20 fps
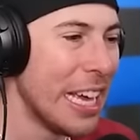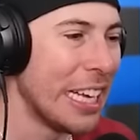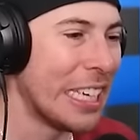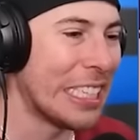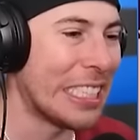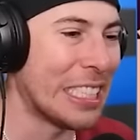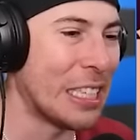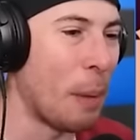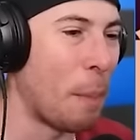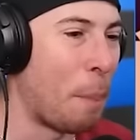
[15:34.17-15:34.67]
He
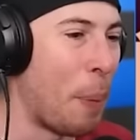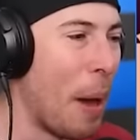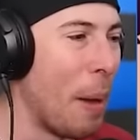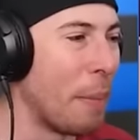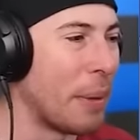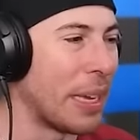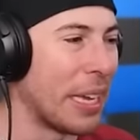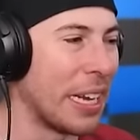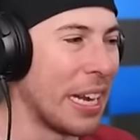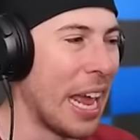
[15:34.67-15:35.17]
just has a
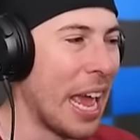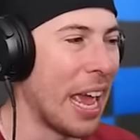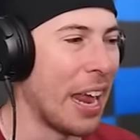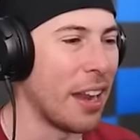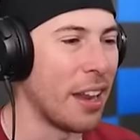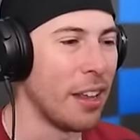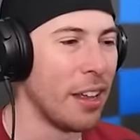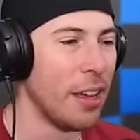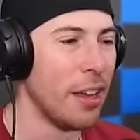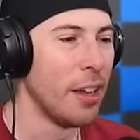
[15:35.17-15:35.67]
pumpkin head.
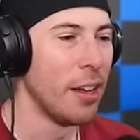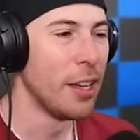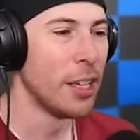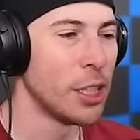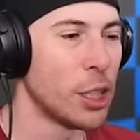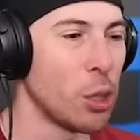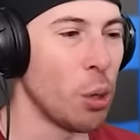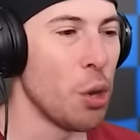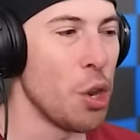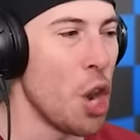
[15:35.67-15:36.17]

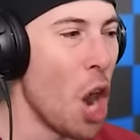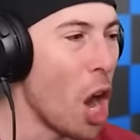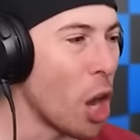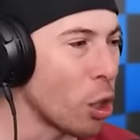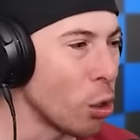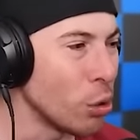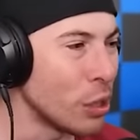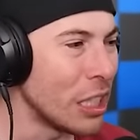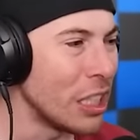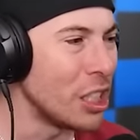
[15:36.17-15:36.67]
So
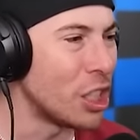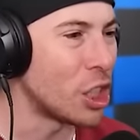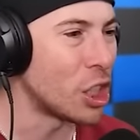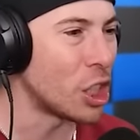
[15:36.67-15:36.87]
Knuckles and